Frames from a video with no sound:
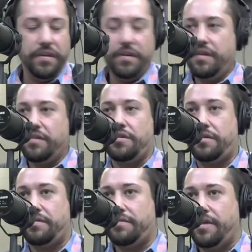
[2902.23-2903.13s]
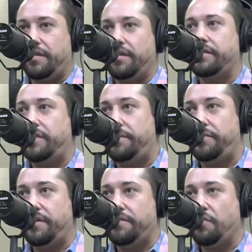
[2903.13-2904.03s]
just kind of looked up to
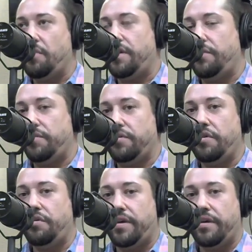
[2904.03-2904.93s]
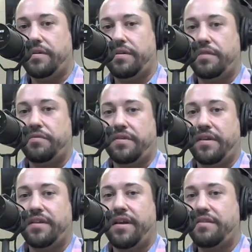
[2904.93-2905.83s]
him for what he was doing. I was like,
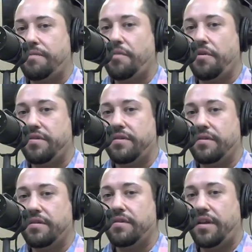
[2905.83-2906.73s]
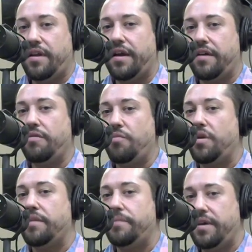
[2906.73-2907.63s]
that's a person that I want
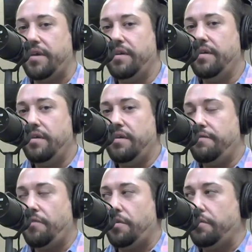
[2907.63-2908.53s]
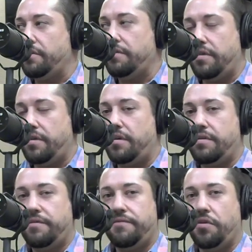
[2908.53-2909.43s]
to be further
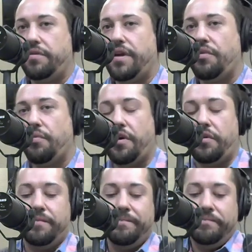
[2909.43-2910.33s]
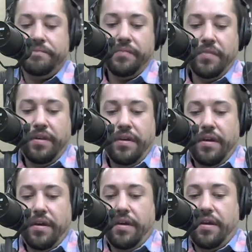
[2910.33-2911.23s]
down the road.
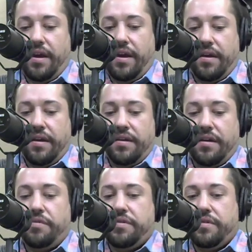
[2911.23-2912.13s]
And I was